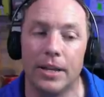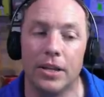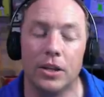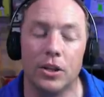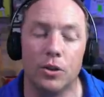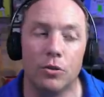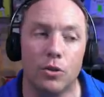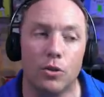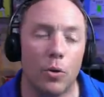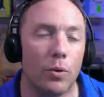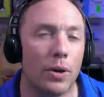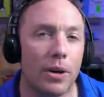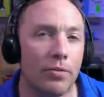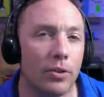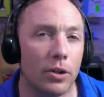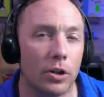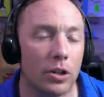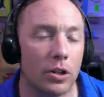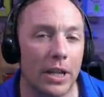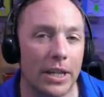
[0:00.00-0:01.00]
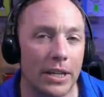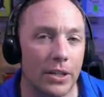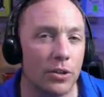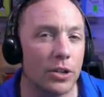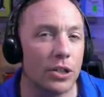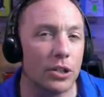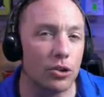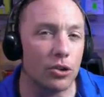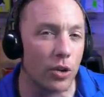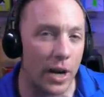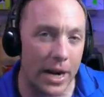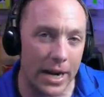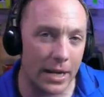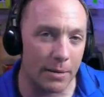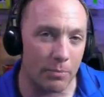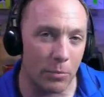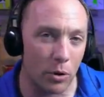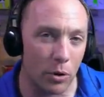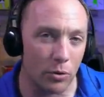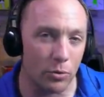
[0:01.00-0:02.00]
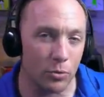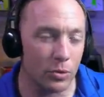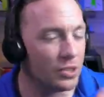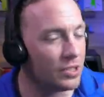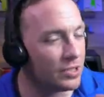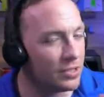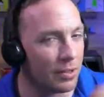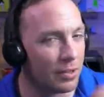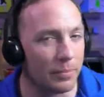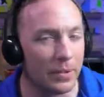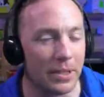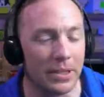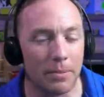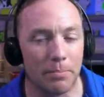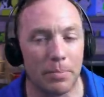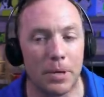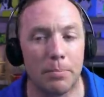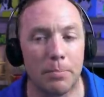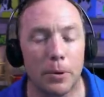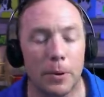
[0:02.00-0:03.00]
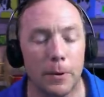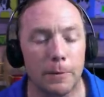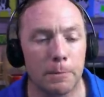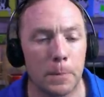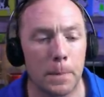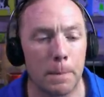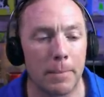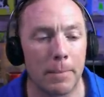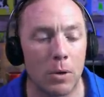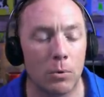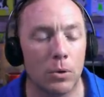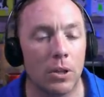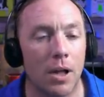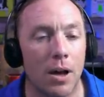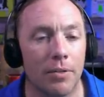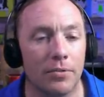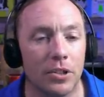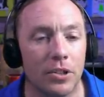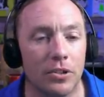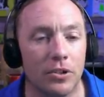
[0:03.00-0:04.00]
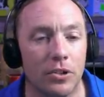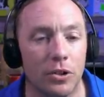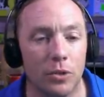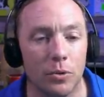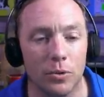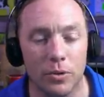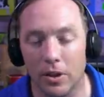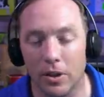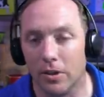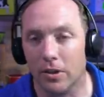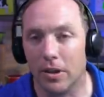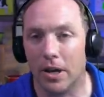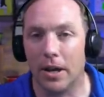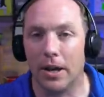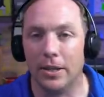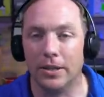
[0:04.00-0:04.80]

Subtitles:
you don't ever look like you're in training mode, which is something that people will often do. They'll,